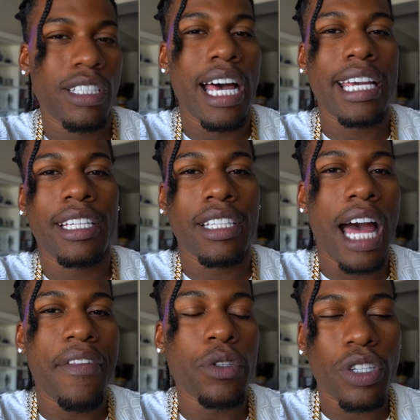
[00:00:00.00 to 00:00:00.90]
like
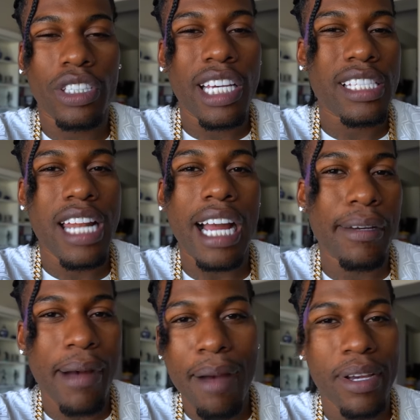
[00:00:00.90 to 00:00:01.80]
those aren't things that I
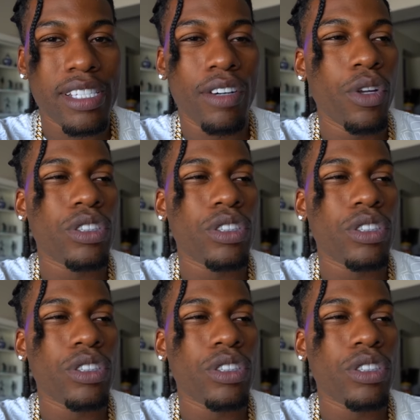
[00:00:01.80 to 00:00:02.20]
can buy myself.